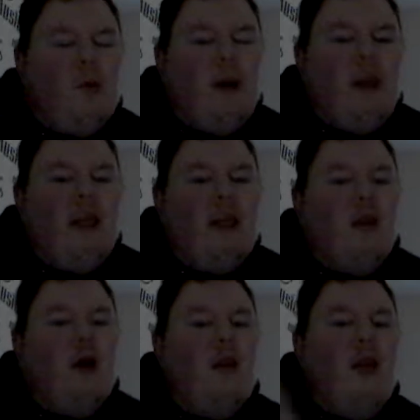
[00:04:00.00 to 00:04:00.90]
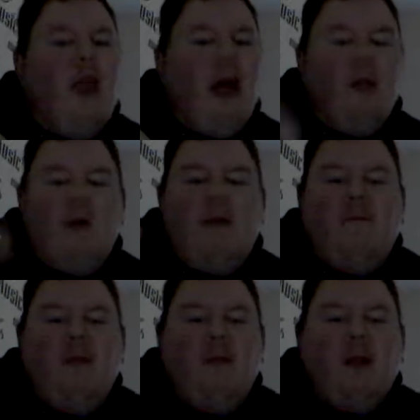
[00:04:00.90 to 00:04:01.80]
one this is on now, the one I'm
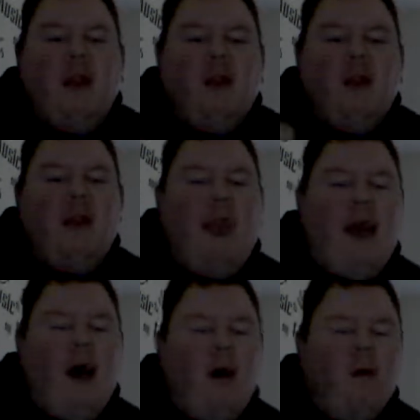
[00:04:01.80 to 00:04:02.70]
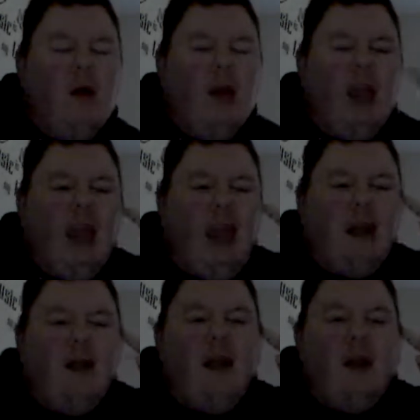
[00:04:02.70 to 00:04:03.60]
filming this on now,
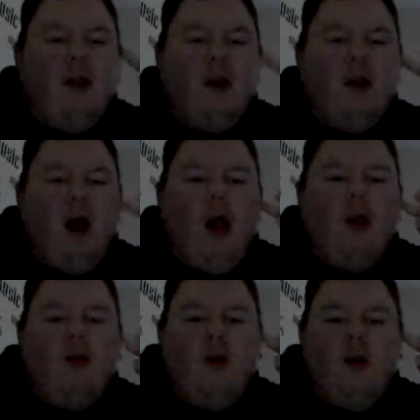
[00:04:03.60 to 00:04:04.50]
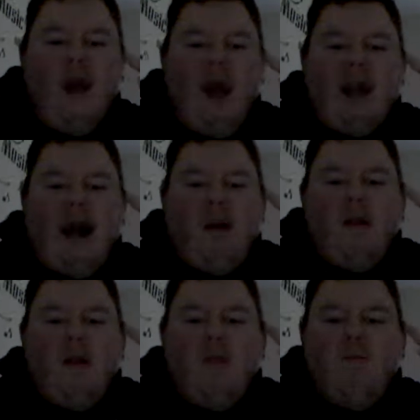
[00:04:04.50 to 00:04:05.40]
is the channel you need to go to. That'll
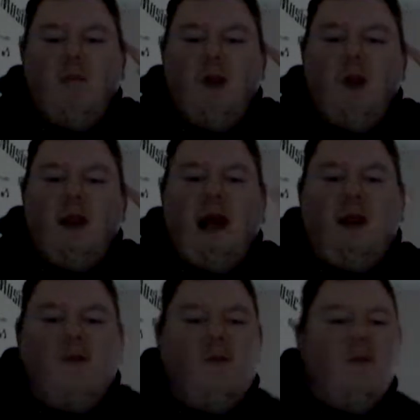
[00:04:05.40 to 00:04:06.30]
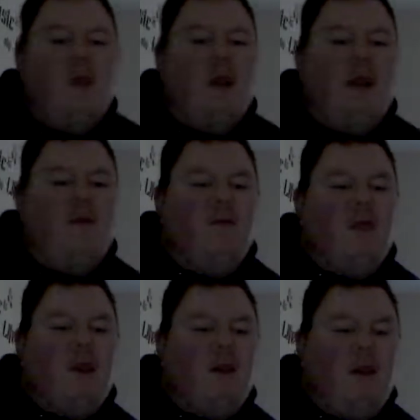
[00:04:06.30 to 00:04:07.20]
be the new channel from the
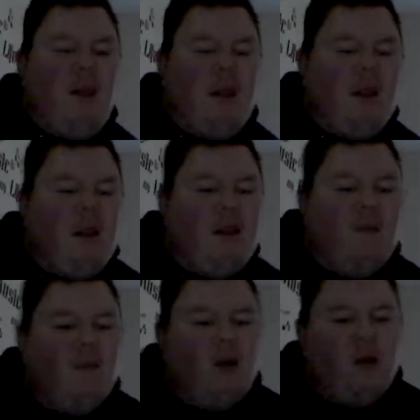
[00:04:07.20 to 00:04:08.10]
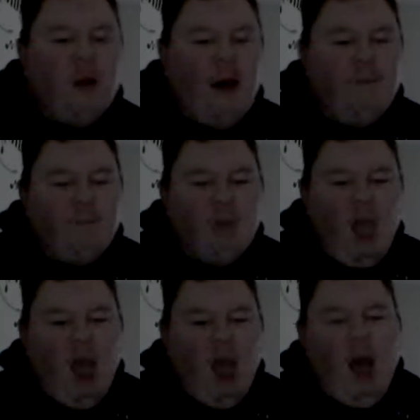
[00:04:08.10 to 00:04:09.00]
near distant future.
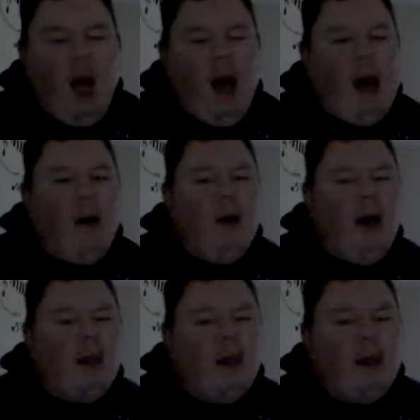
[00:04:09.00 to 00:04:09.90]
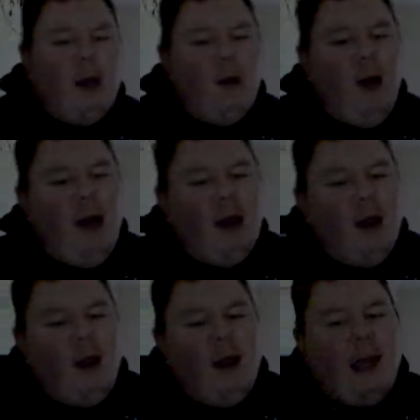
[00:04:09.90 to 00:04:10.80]
Alrighty,
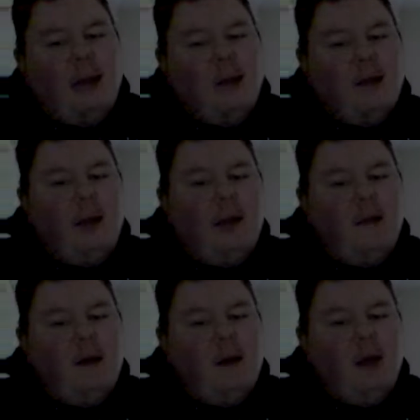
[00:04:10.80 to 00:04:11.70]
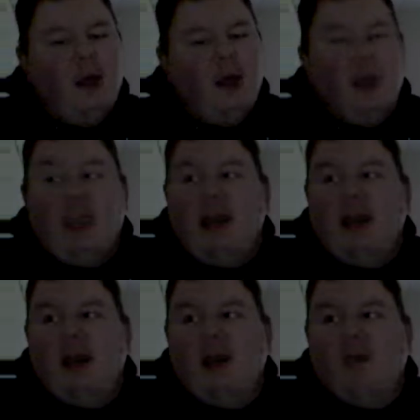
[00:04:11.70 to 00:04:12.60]
radio, ladies and gentlemen, it
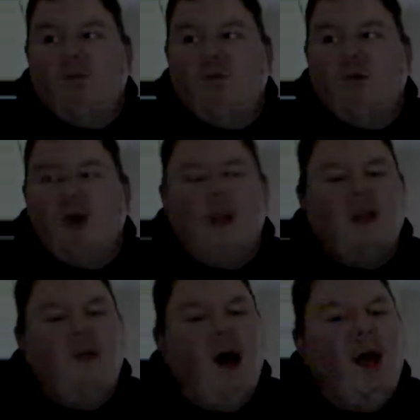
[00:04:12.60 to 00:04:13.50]
is 20